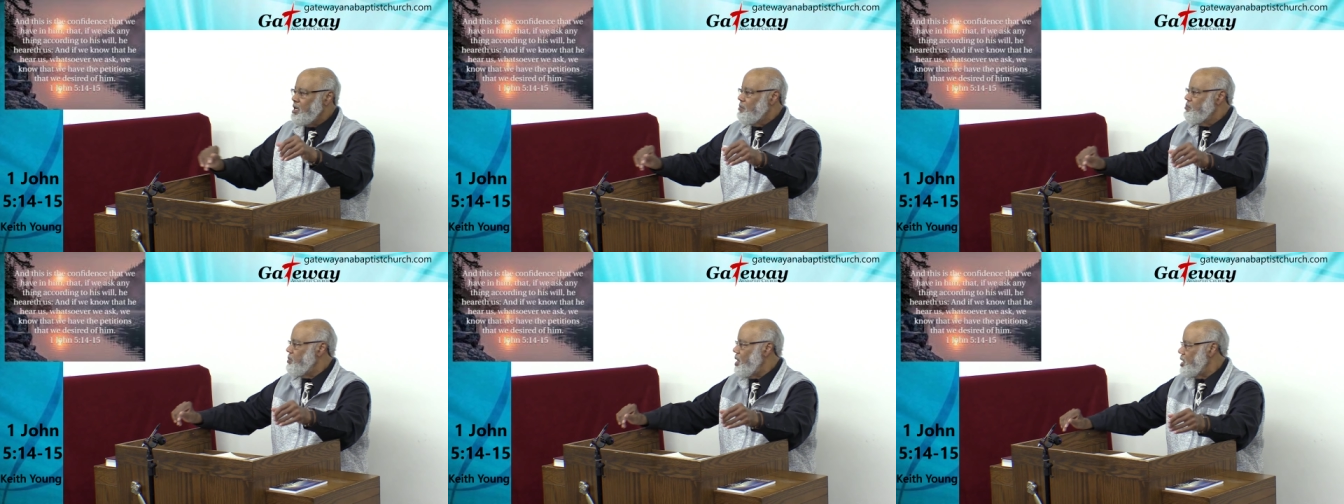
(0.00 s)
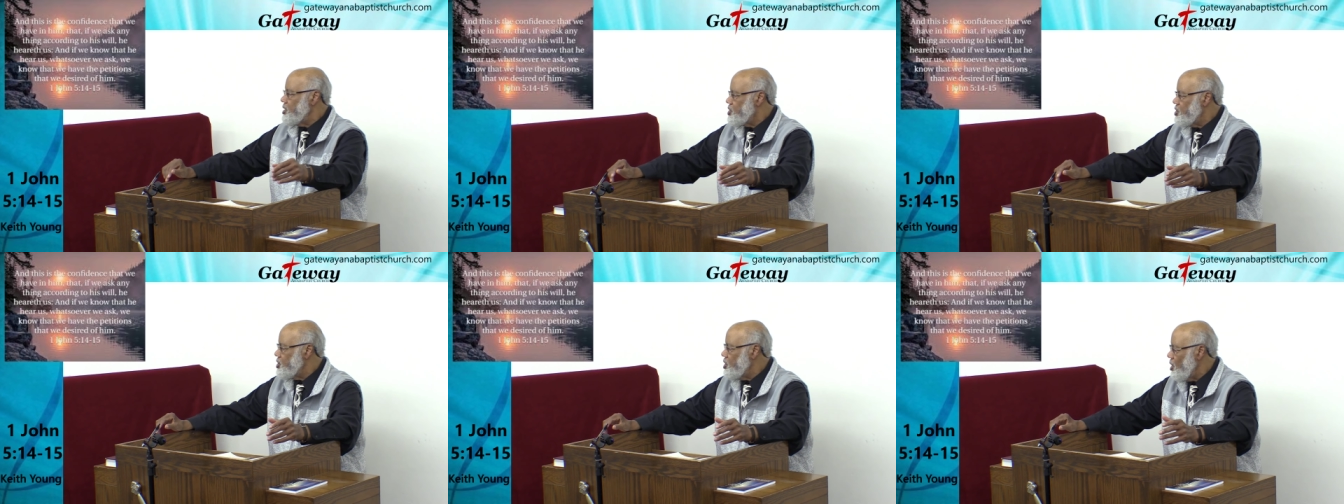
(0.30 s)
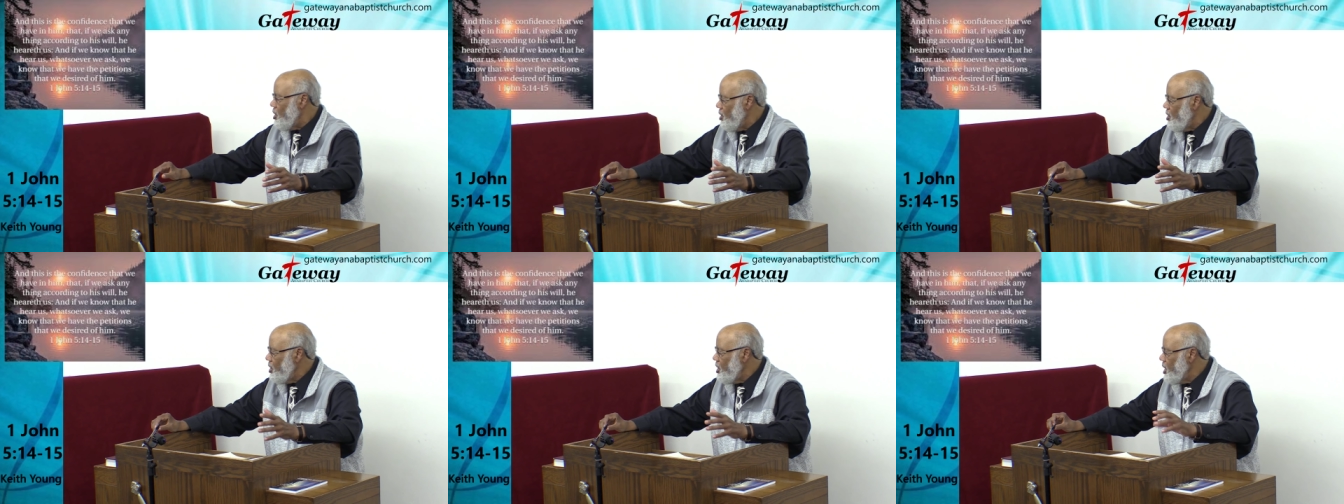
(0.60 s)
mentioned
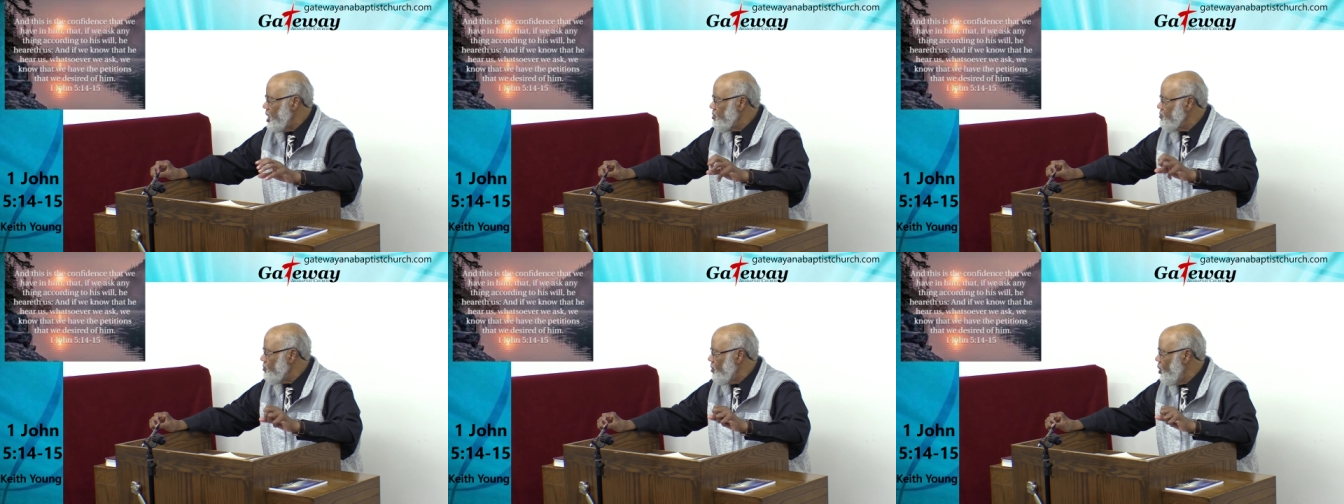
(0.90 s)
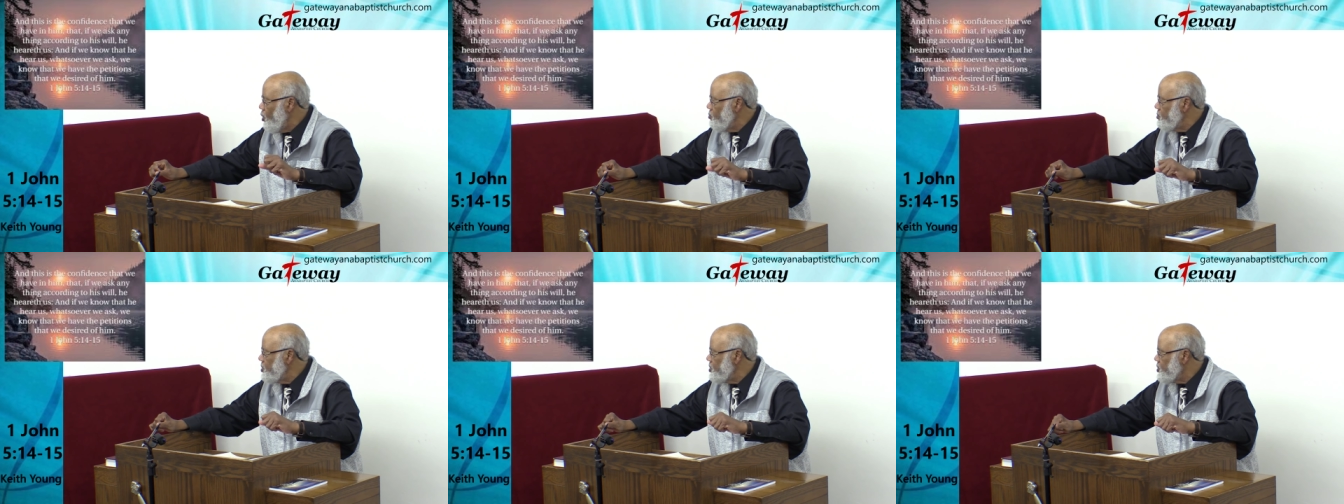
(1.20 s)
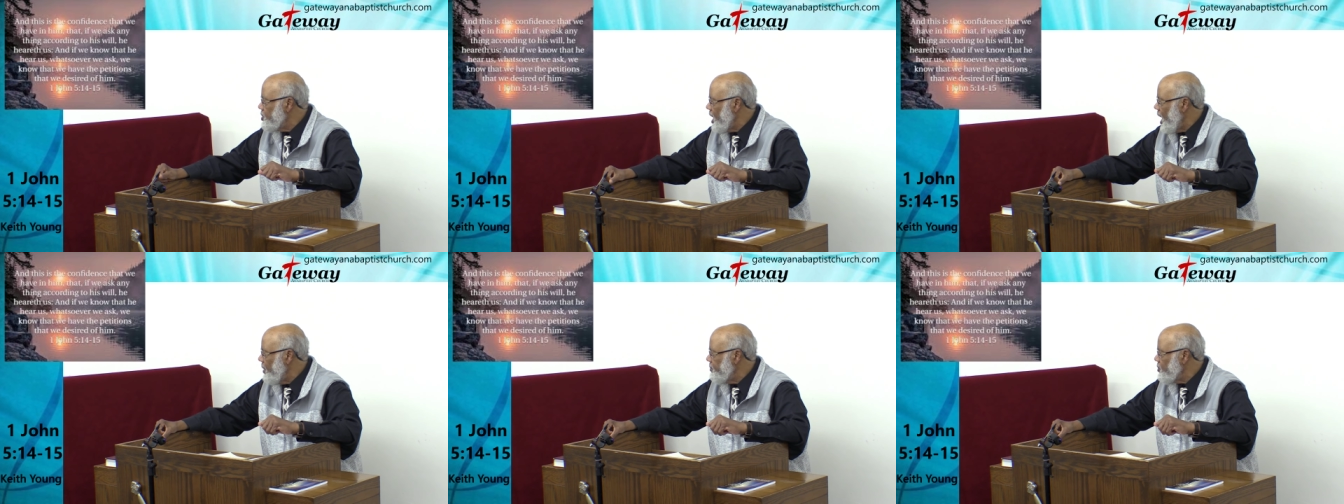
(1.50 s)
earlier in
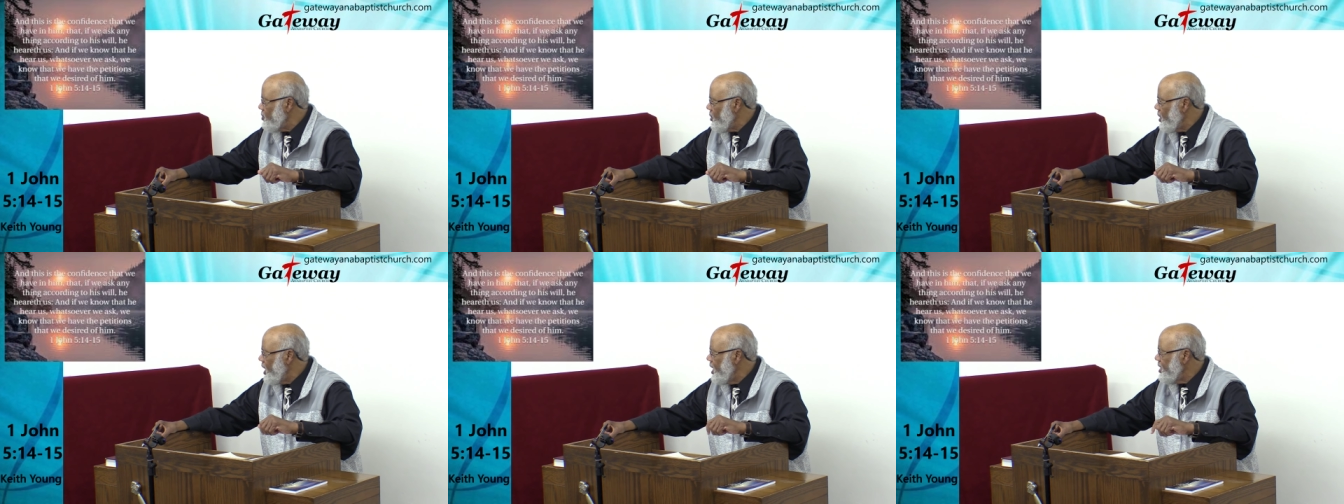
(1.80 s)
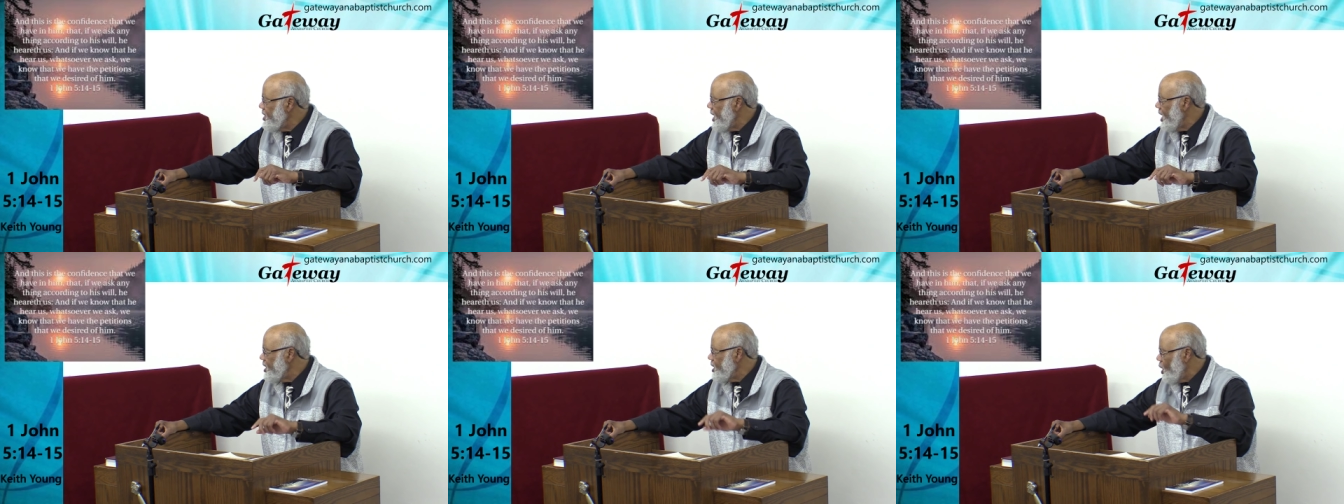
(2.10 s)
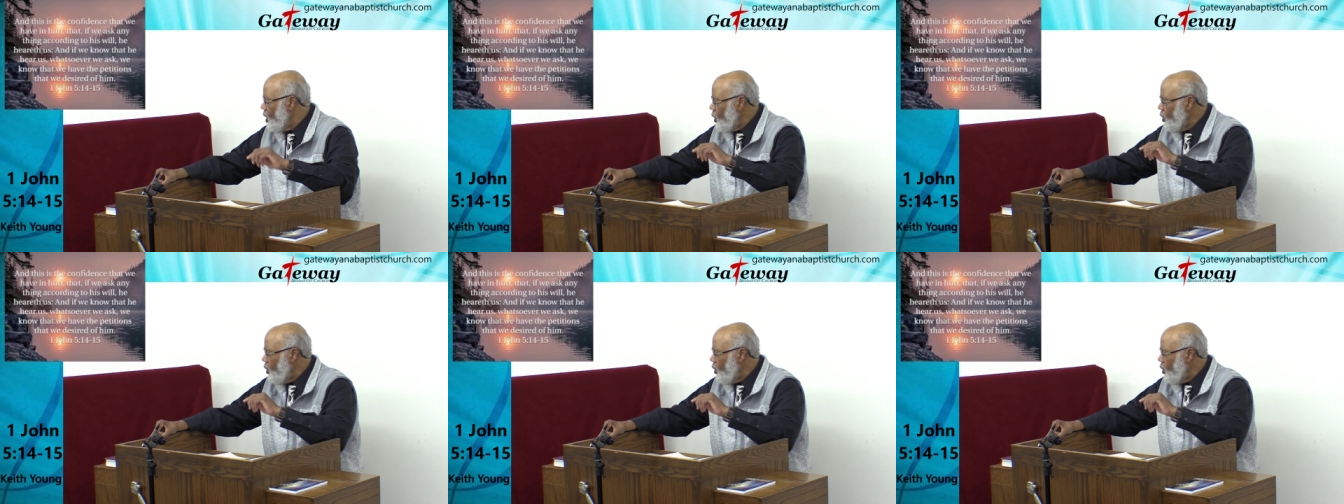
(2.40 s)
Romans chapter 8 that the